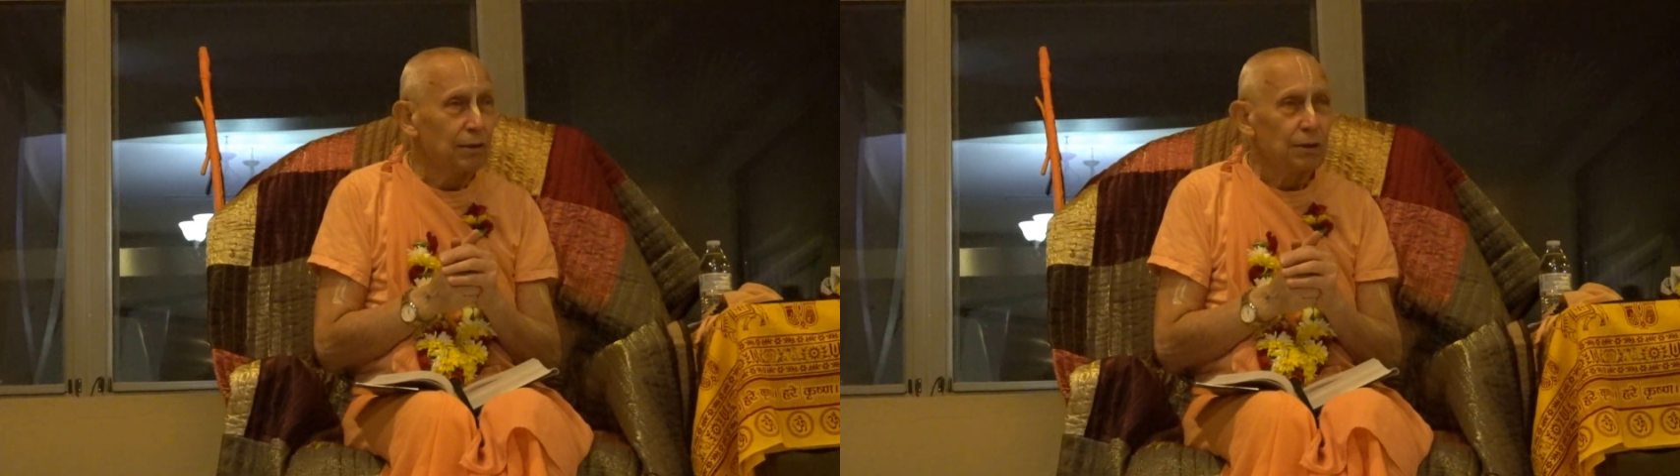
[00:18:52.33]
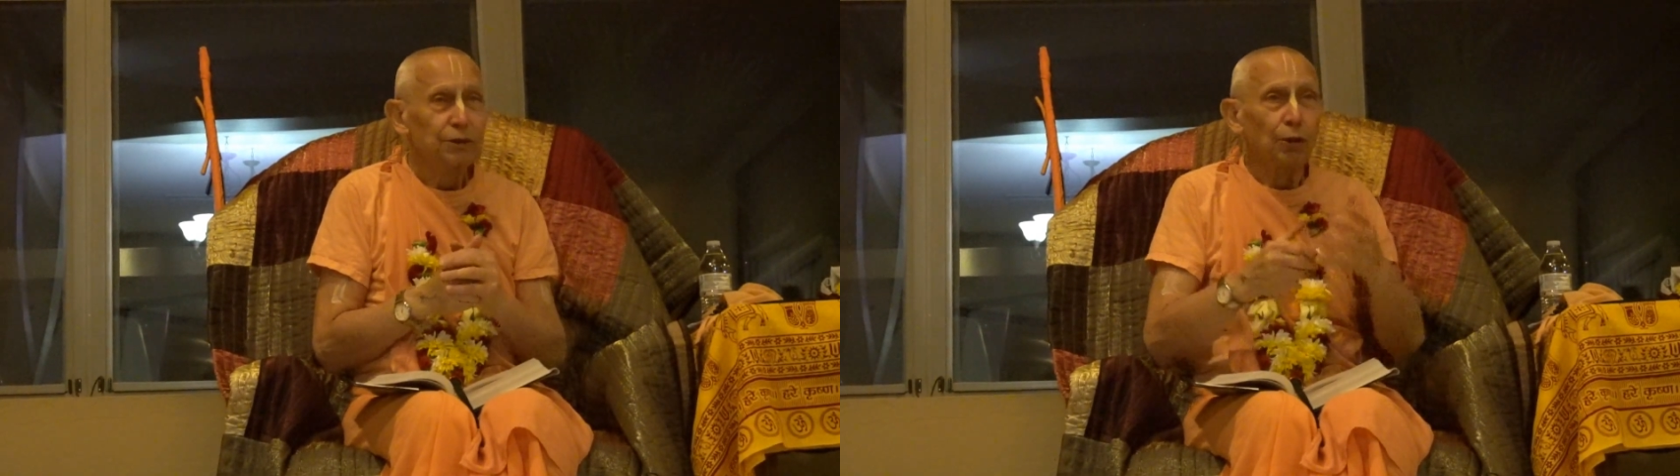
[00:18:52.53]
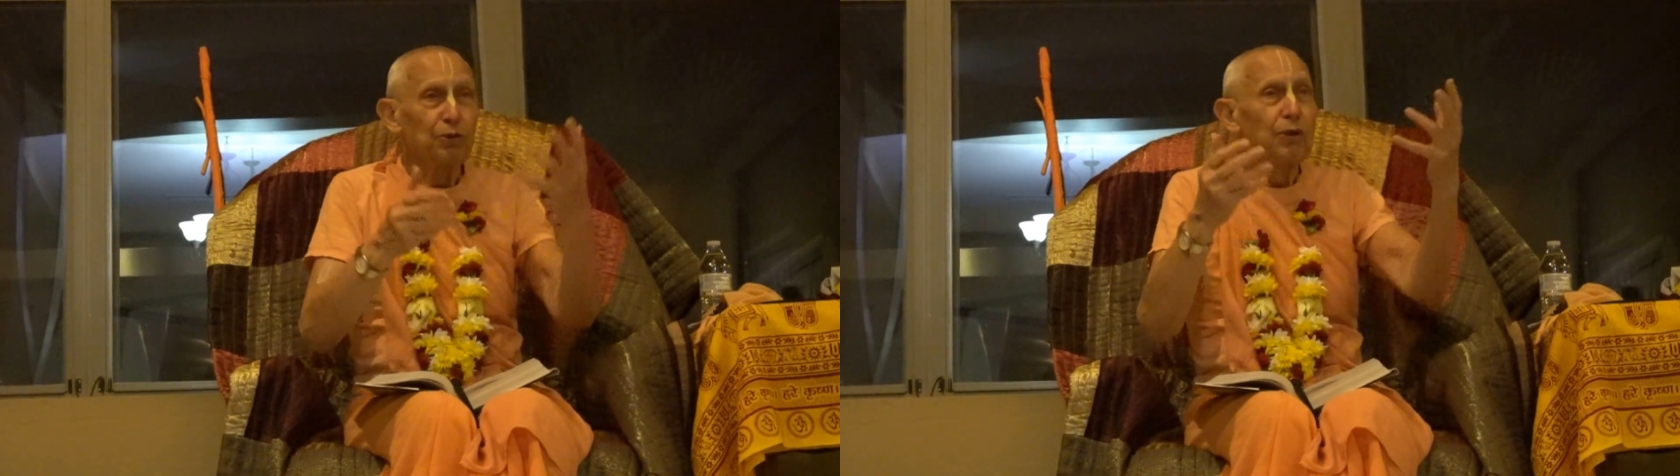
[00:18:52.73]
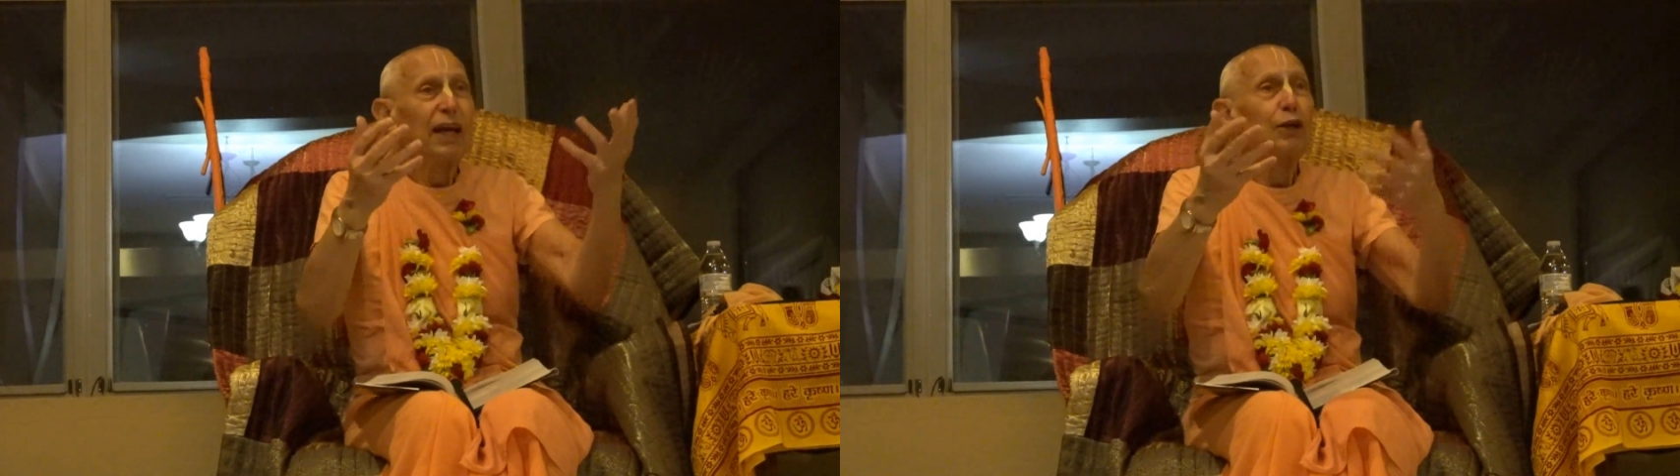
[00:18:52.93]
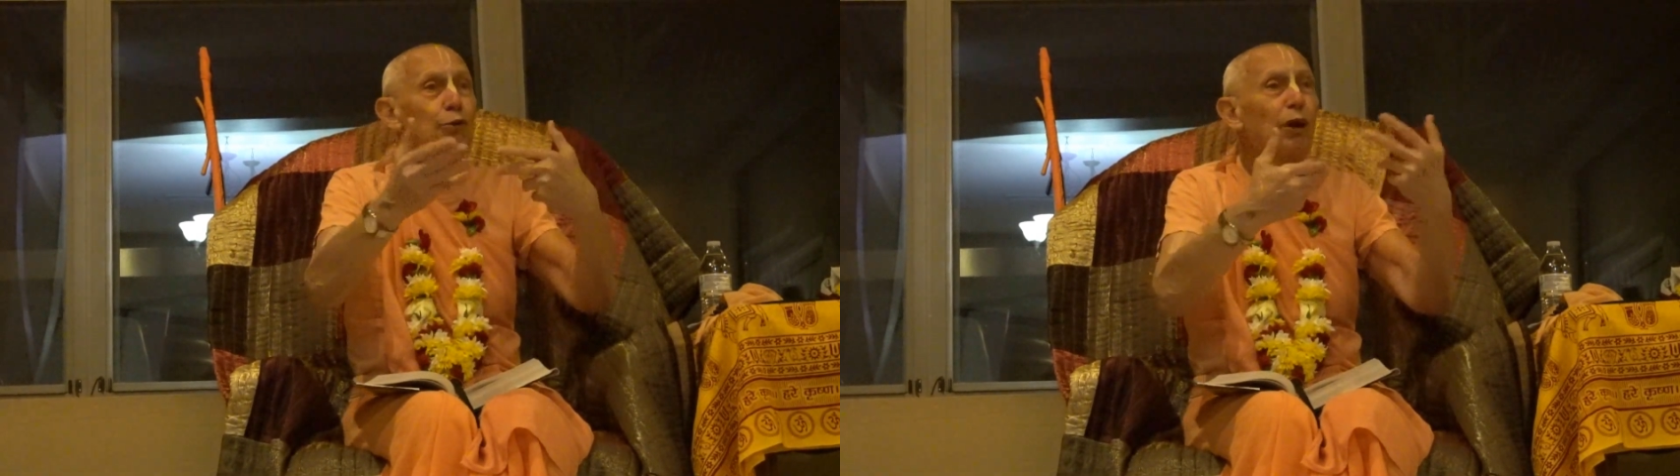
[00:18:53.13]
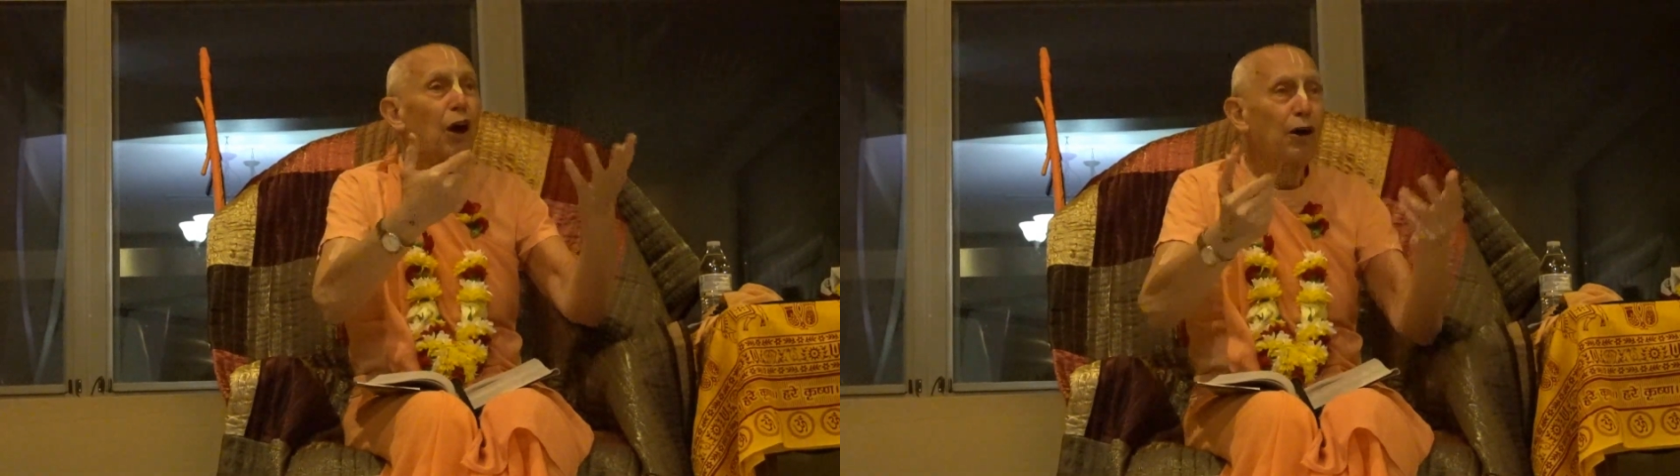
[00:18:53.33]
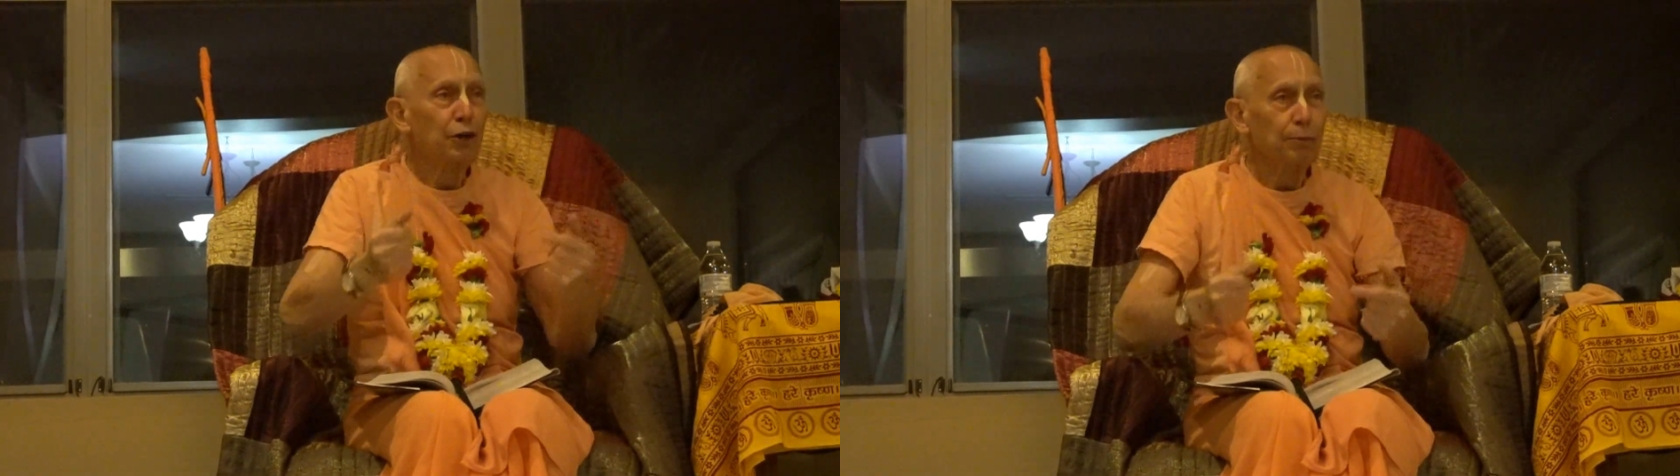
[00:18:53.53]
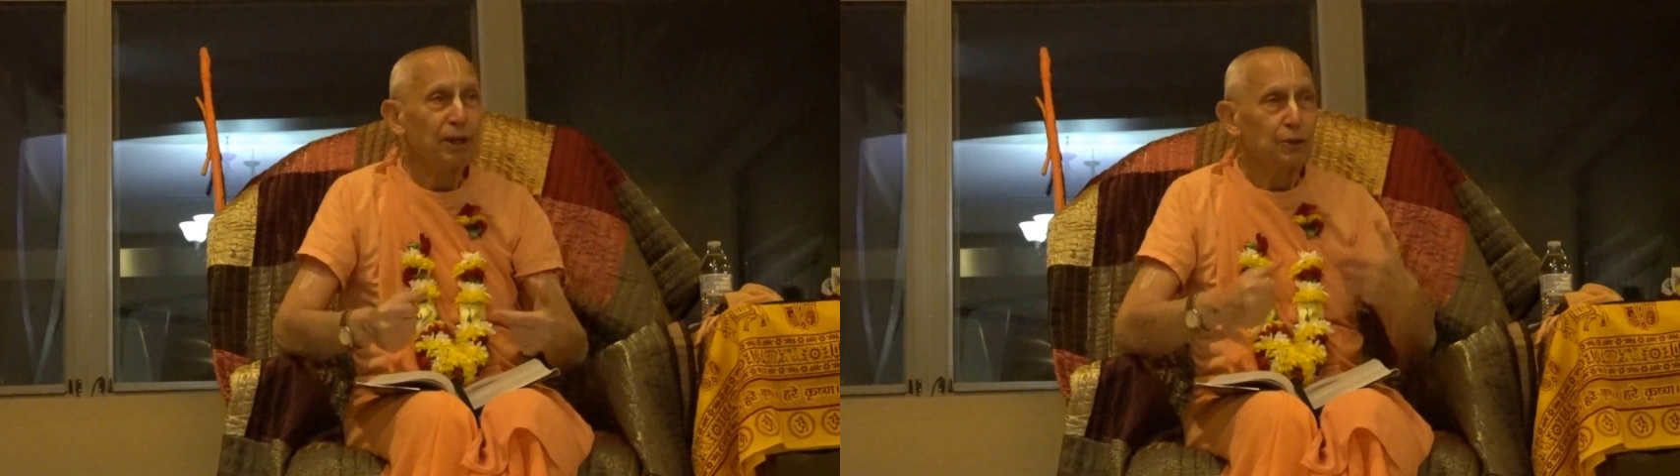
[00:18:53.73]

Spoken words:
So you get into an argument,